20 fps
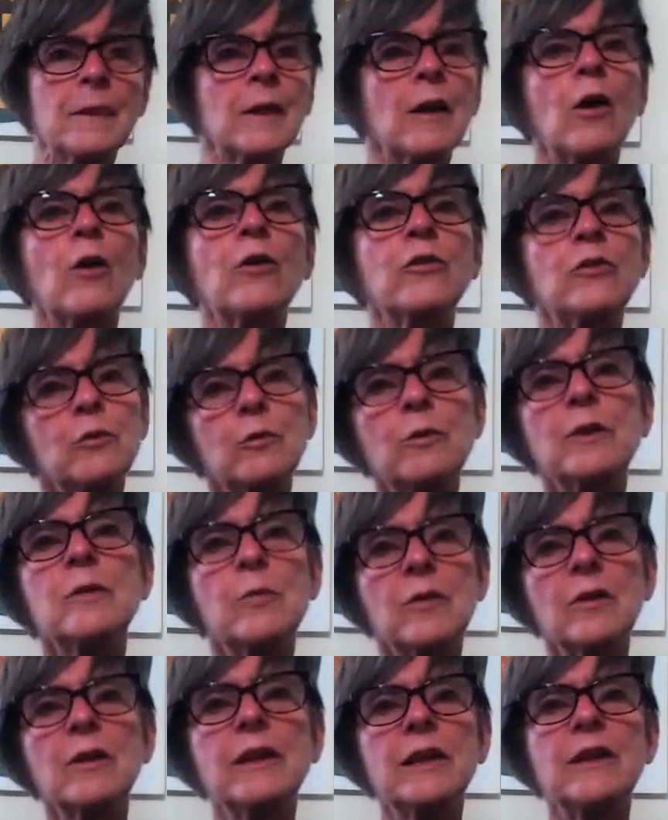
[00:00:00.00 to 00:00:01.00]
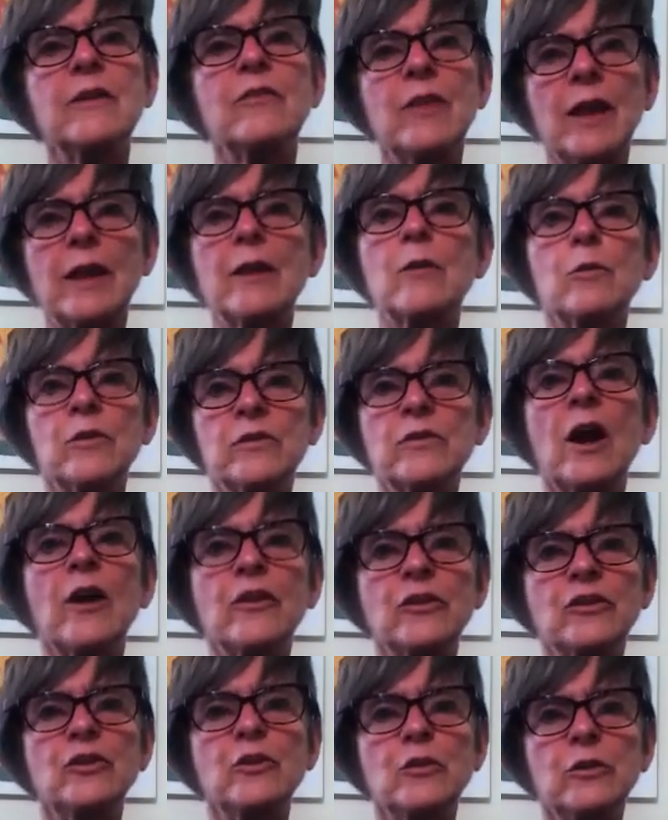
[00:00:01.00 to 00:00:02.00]
Or do we believe that it was our
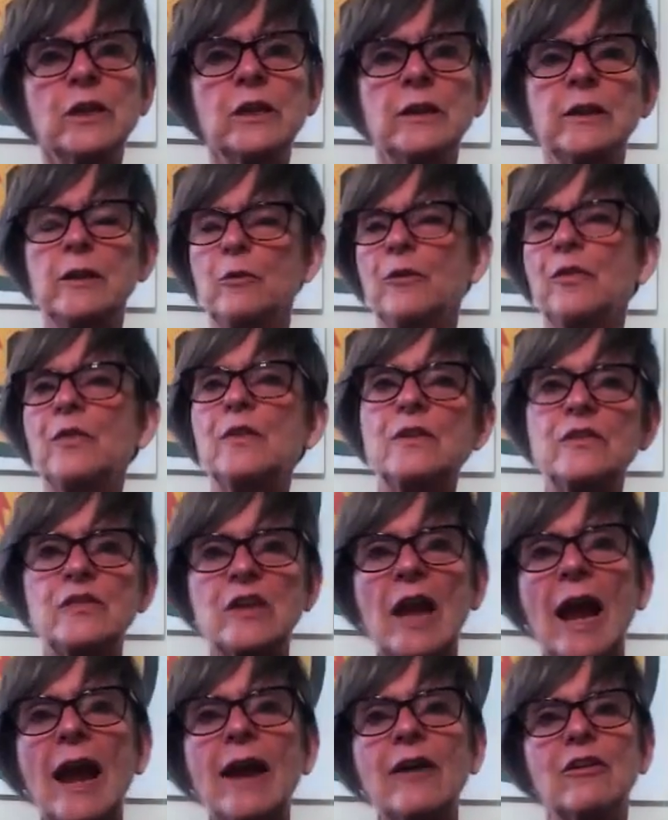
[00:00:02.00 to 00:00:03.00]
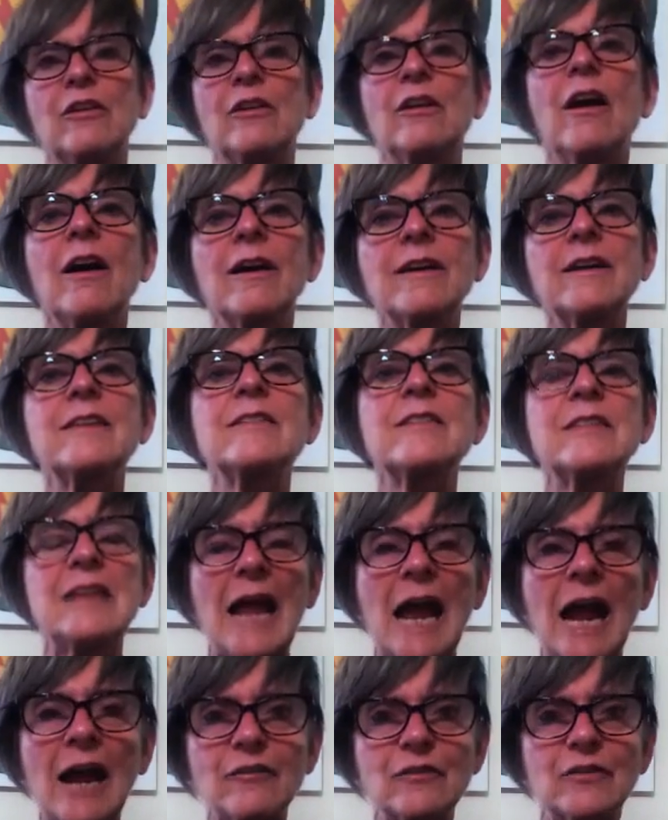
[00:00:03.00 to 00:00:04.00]
unity with the terror against
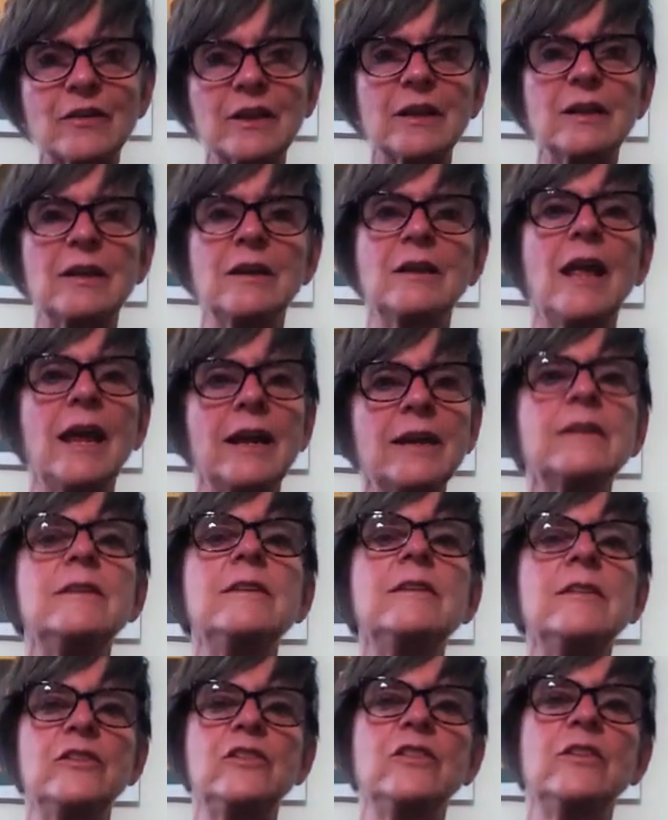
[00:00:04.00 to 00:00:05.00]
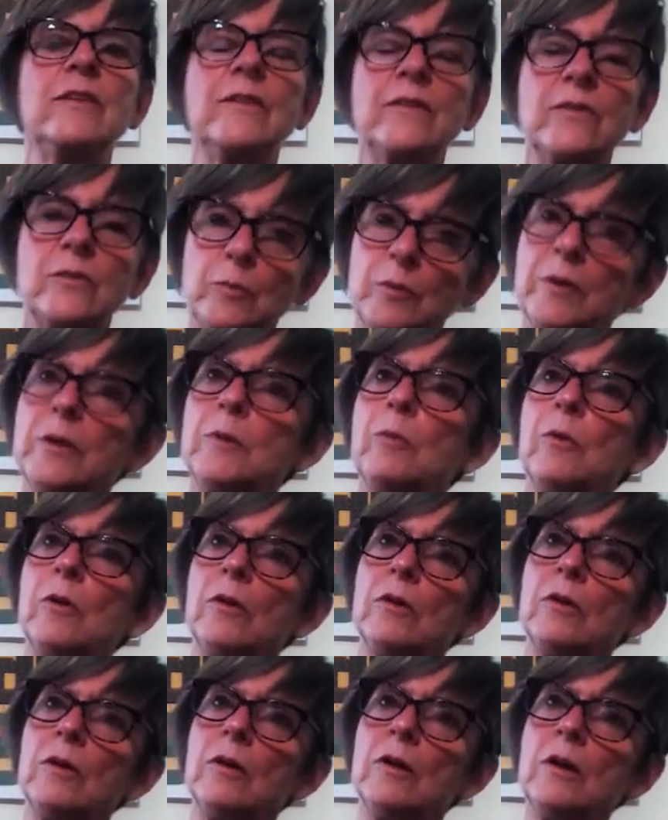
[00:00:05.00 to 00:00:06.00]
African and indigenous
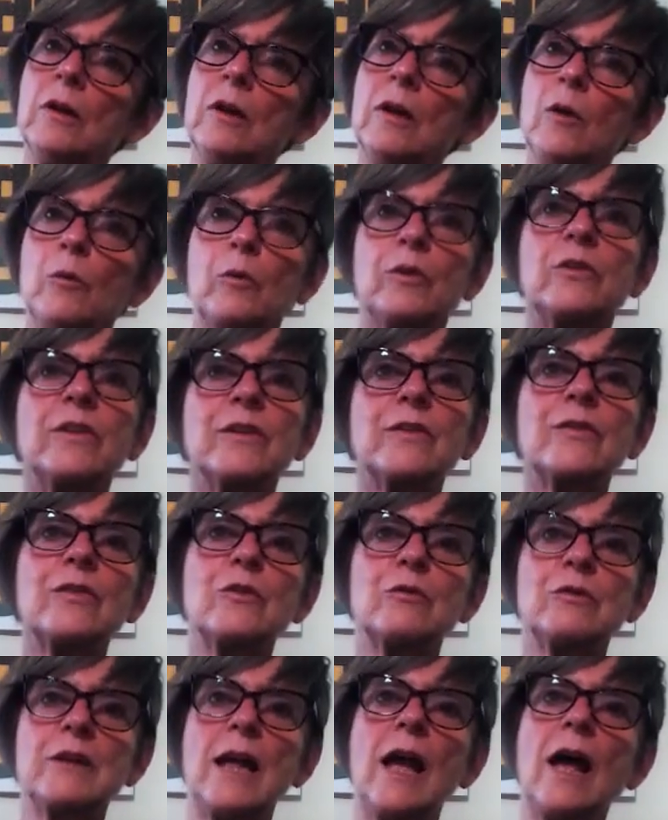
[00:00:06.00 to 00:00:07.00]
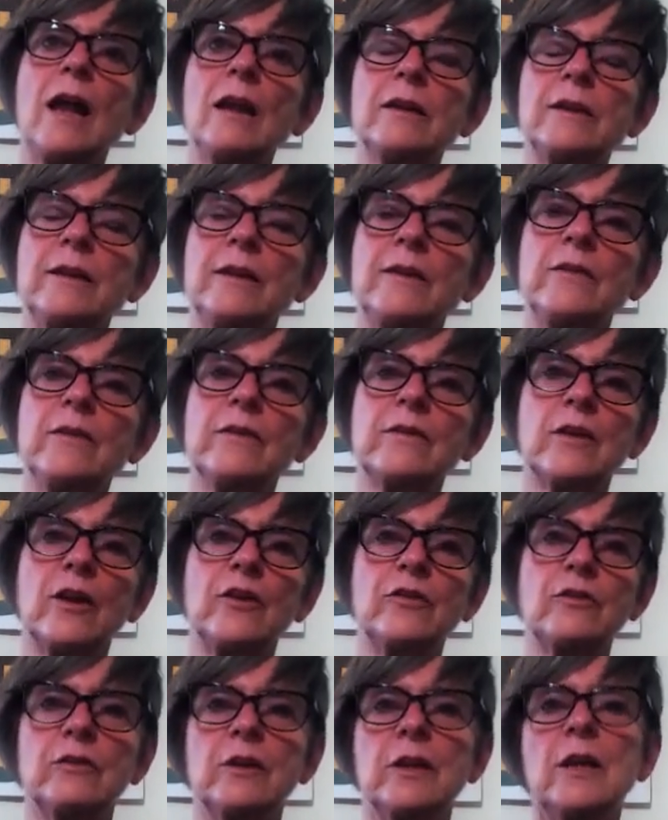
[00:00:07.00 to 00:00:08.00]
people, which is the reality in this
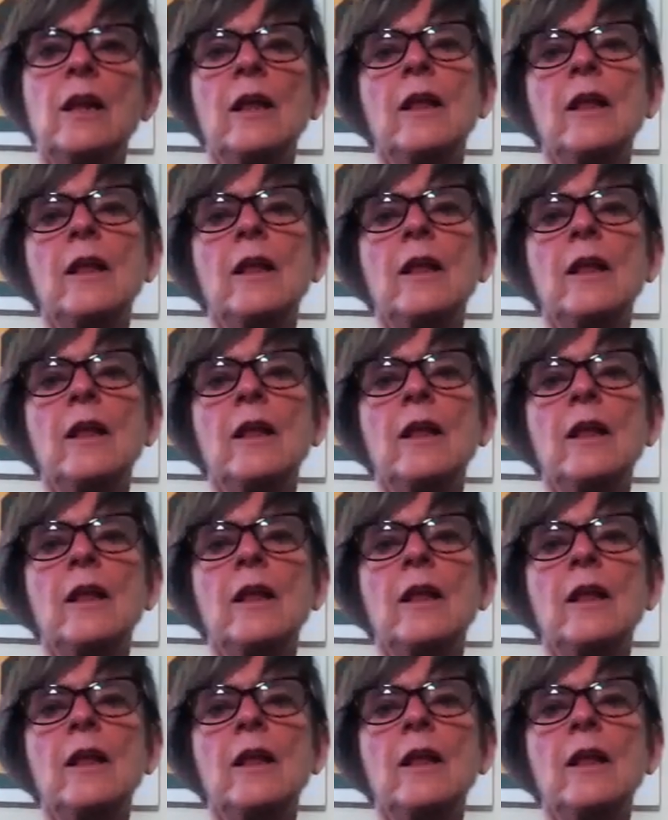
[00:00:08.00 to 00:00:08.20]
country,